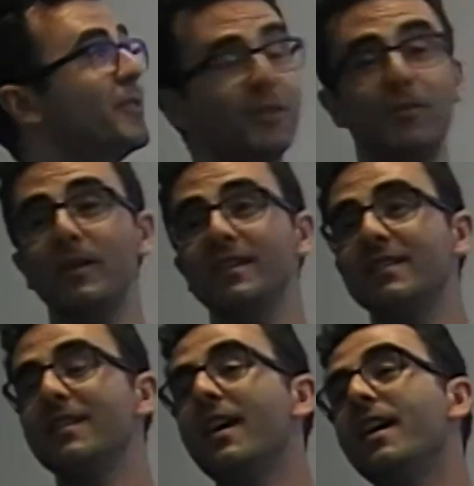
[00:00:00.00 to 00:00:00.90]
good
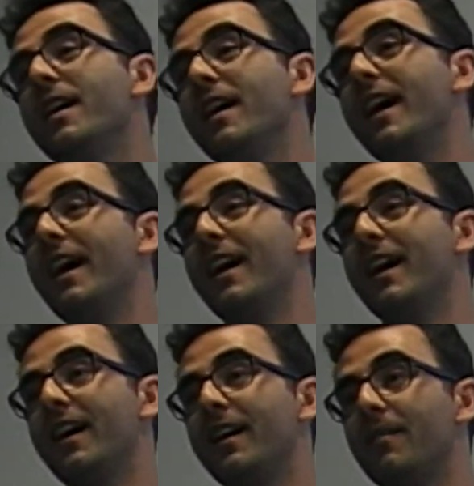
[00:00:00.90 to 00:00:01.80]
reason.
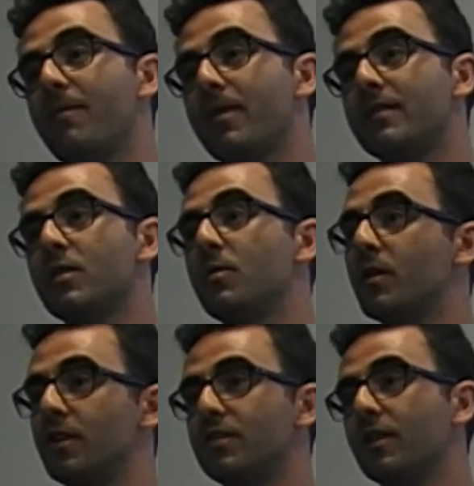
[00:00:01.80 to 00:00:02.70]
So we're
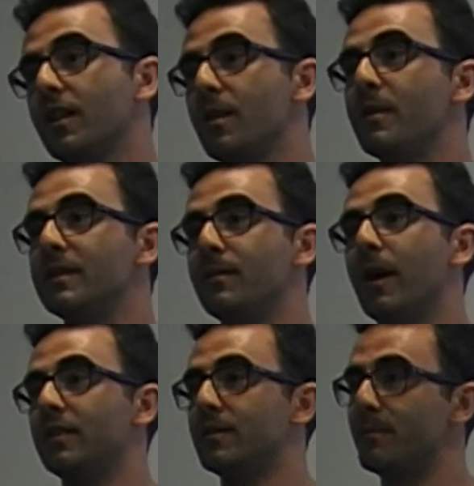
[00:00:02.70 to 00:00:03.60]
going to talk a little bit
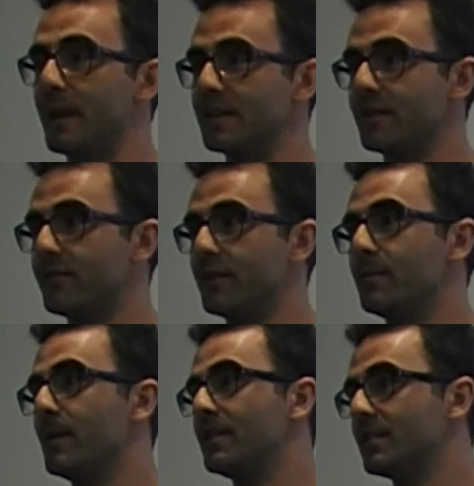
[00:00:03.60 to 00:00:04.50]
about the basic
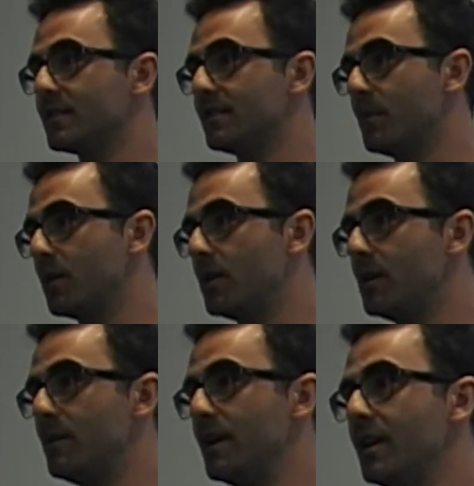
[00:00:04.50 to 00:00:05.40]
fundamentals of
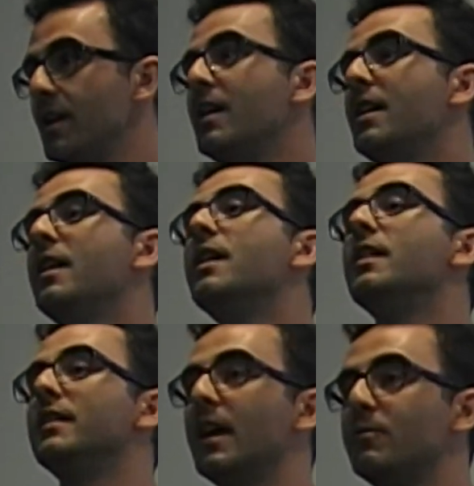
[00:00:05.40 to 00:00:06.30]
MongoDB.
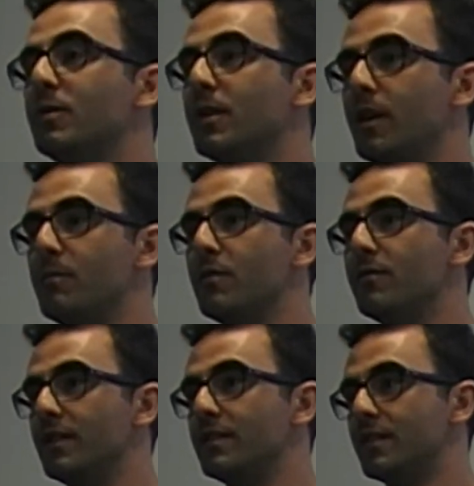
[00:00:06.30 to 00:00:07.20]
Then we're going to move
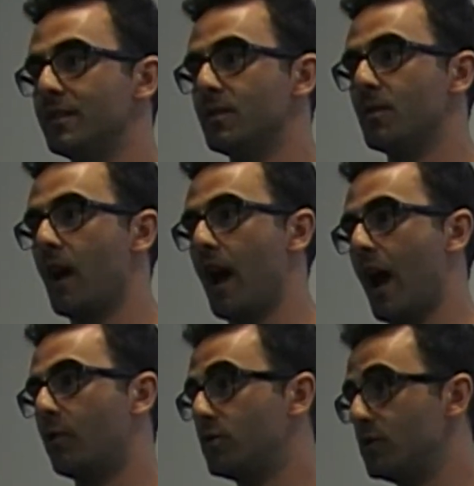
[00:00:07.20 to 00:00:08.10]
into
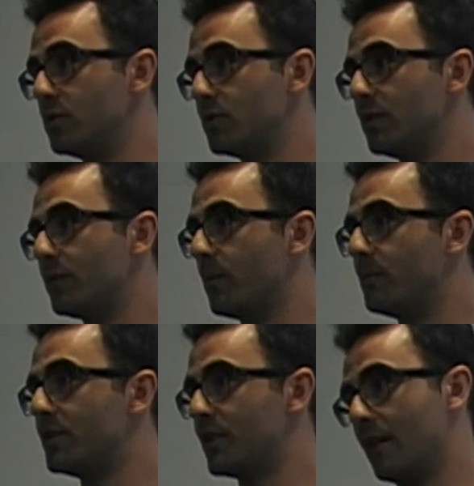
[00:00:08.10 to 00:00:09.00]
how to use it from
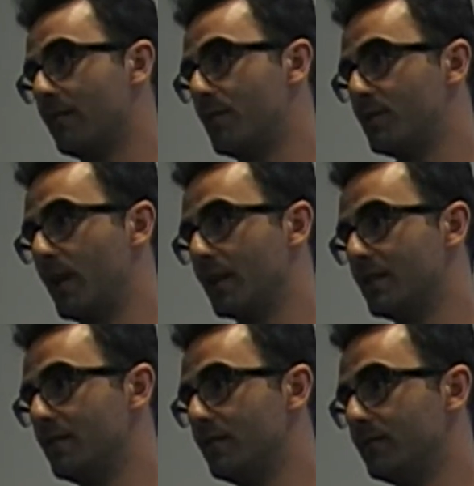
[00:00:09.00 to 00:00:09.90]
the Java
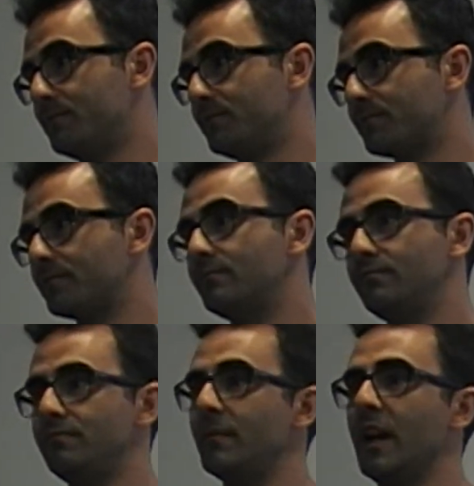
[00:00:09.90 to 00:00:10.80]
perspective,
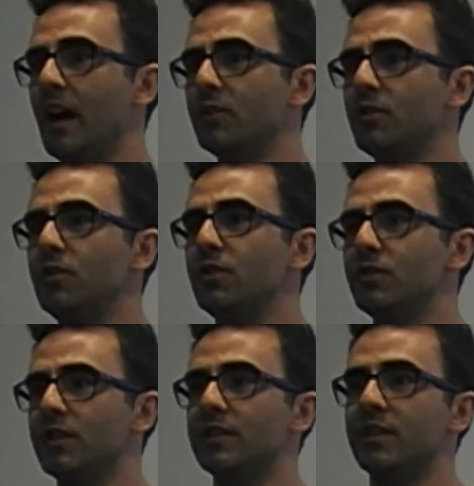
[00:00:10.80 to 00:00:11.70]
how to
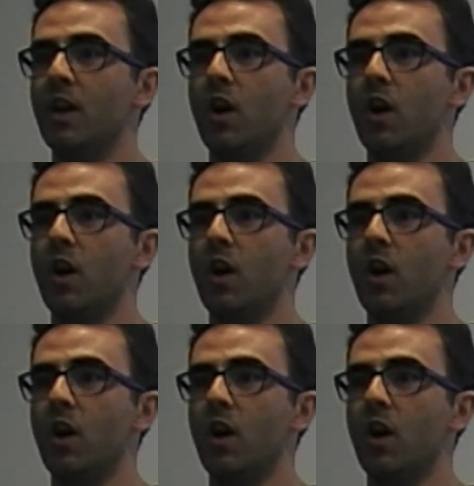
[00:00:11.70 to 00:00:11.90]
use it,